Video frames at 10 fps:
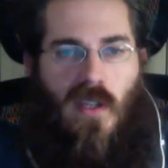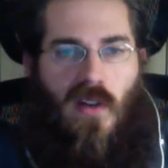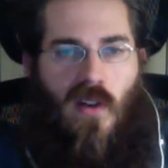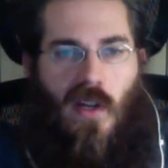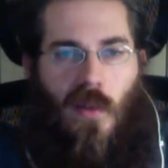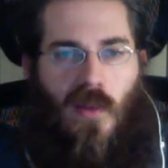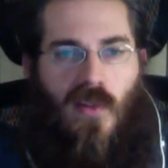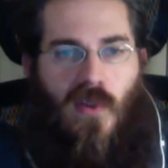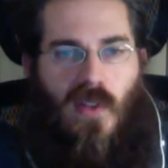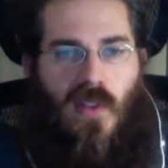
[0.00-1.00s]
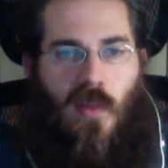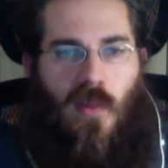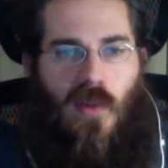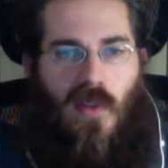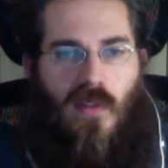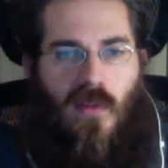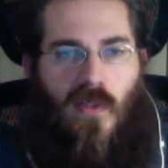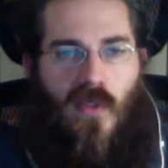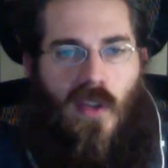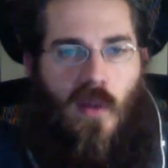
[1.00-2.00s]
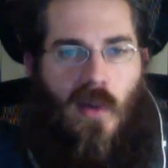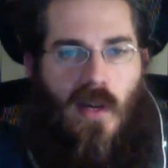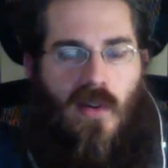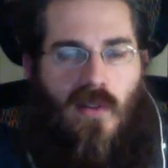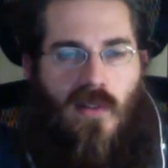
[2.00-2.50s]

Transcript: unable to do anything but sort of think about